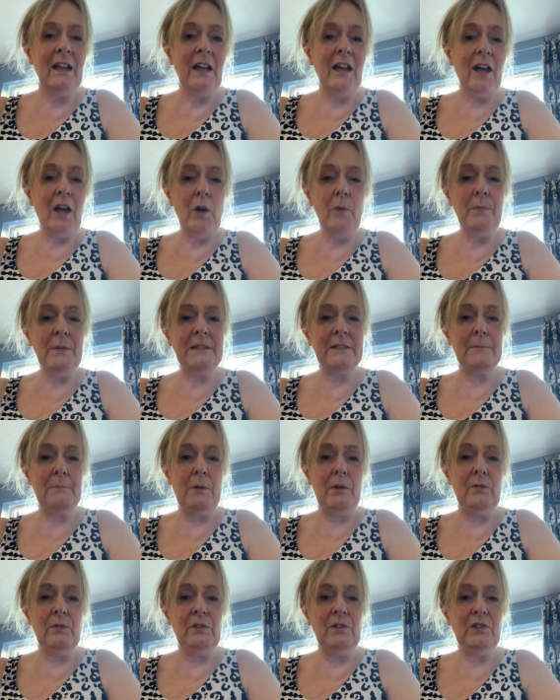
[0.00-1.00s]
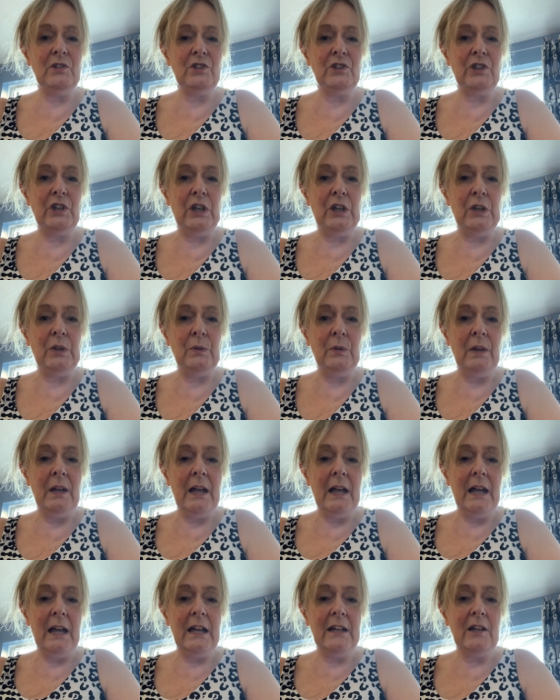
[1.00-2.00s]
Hope it's spoken to you
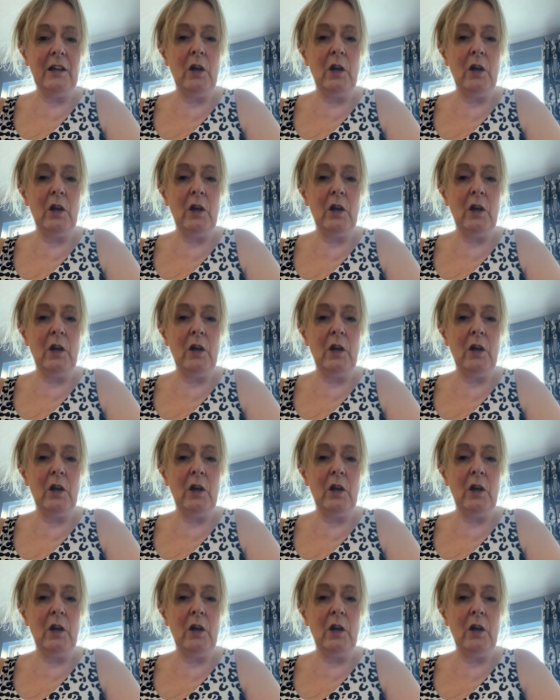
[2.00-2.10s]
and